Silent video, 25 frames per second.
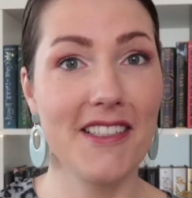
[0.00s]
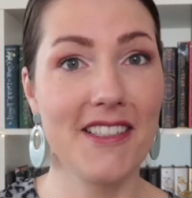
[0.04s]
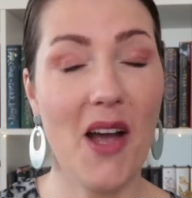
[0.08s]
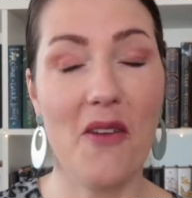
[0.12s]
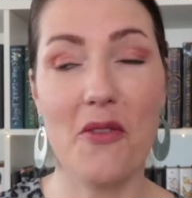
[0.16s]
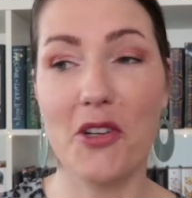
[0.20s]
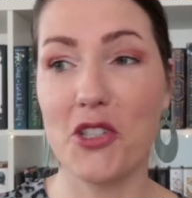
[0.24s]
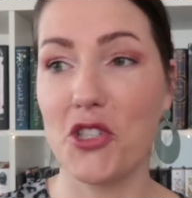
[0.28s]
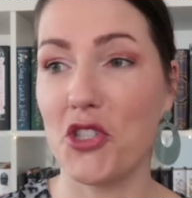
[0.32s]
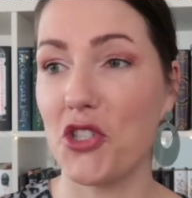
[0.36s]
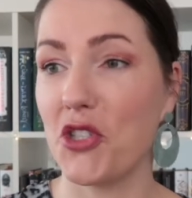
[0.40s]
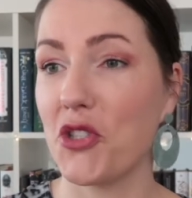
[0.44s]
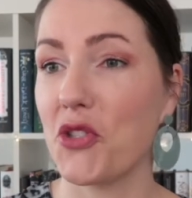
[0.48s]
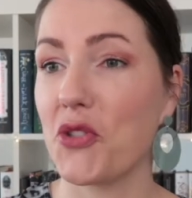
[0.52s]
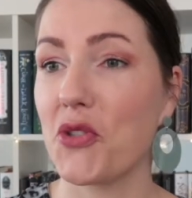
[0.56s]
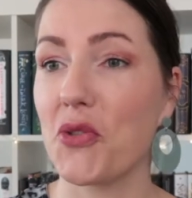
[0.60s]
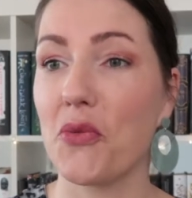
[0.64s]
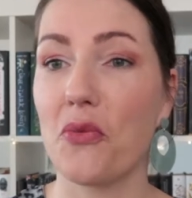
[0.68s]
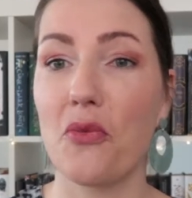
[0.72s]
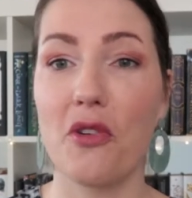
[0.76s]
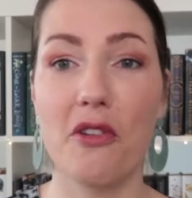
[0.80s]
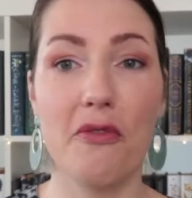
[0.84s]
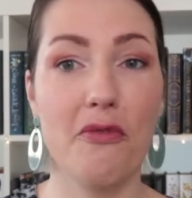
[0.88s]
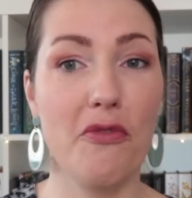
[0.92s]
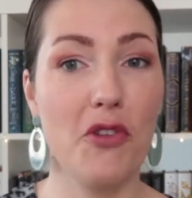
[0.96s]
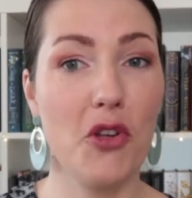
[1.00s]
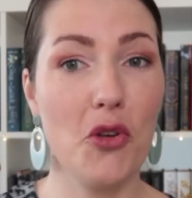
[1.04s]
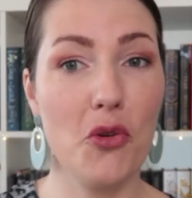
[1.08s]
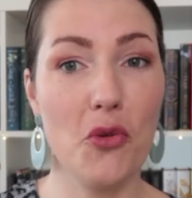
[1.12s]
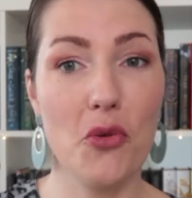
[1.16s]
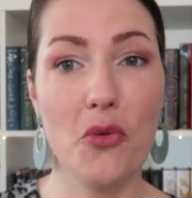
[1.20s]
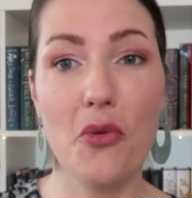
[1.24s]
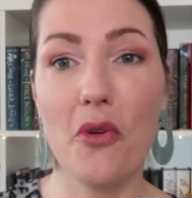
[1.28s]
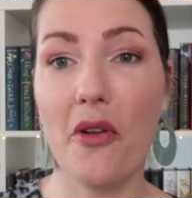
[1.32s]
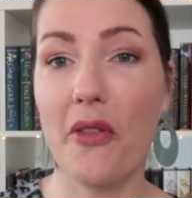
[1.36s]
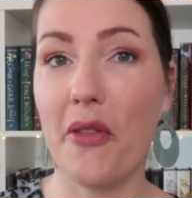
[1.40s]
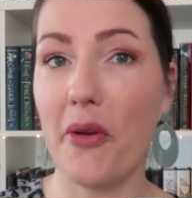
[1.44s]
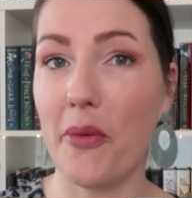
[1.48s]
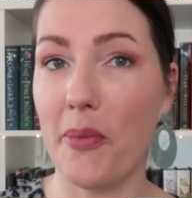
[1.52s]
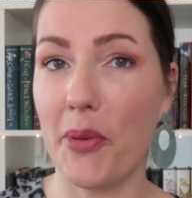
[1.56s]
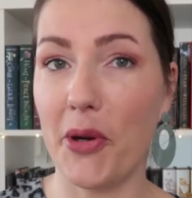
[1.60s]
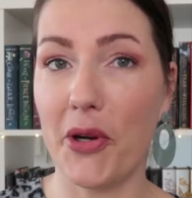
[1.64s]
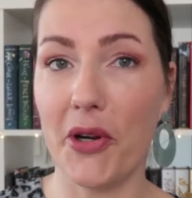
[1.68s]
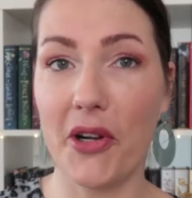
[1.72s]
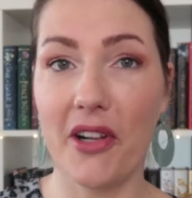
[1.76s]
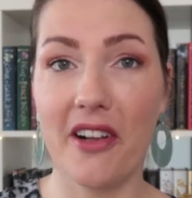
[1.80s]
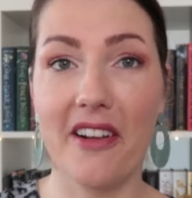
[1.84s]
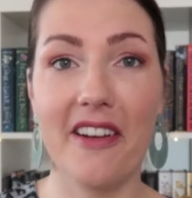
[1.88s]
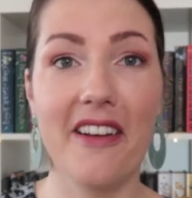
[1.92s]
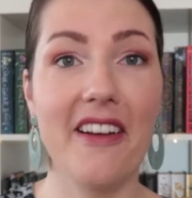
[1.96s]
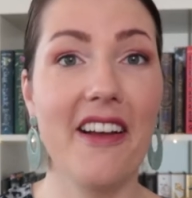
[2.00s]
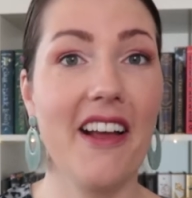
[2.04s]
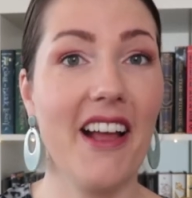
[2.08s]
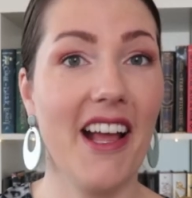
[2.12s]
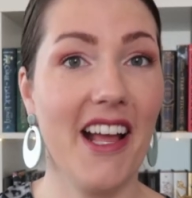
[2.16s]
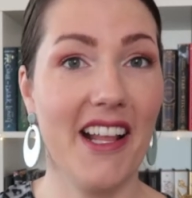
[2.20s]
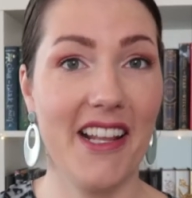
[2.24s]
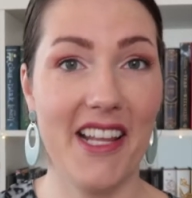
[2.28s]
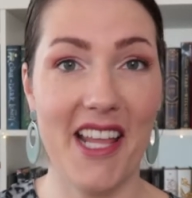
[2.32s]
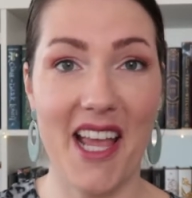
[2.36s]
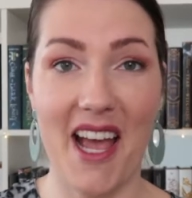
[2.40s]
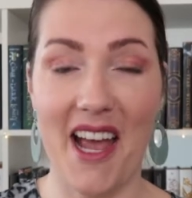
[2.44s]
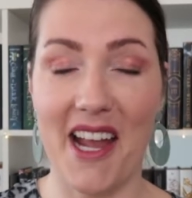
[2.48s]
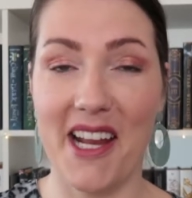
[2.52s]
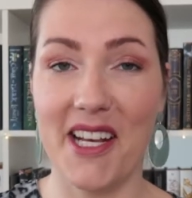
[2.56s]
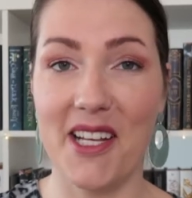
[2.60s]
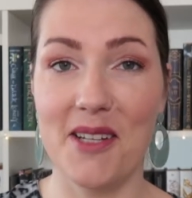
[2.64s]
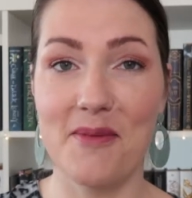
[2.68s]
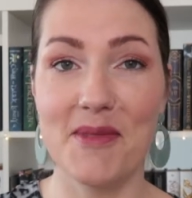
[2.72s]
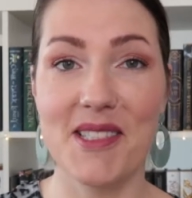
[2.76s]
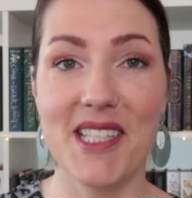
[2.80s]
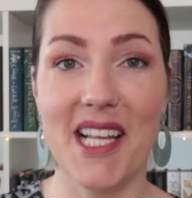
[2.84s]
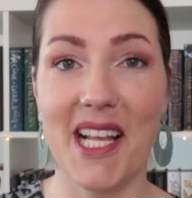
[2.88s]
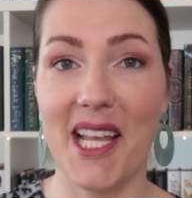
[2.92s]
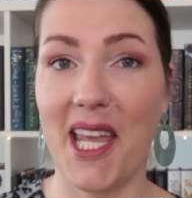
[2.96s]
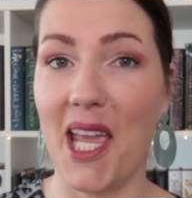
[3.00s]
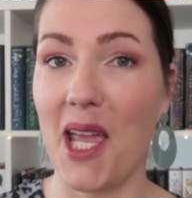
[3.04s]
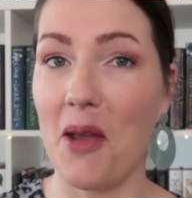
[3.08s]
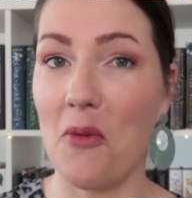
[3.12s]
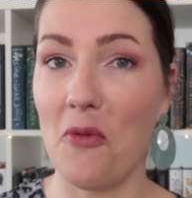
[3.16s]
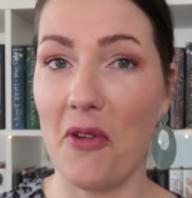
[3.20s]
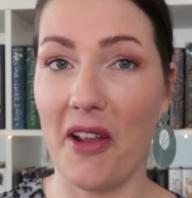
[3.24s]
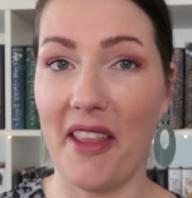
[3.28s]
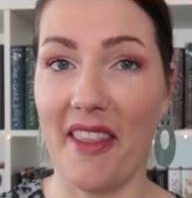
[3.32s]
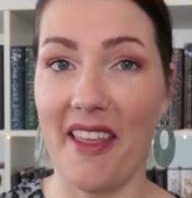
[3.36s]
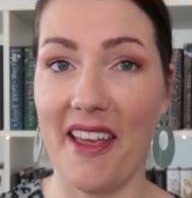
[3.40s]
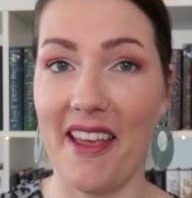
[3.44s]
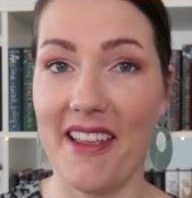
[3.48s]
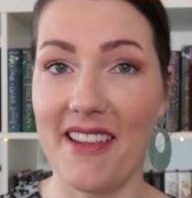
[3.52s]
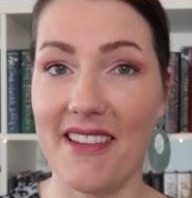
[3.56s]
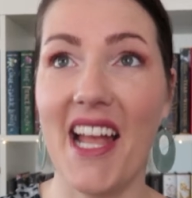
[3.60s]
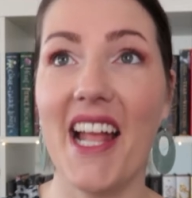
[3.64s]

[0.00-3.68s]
I will just review the book and the items that came with it.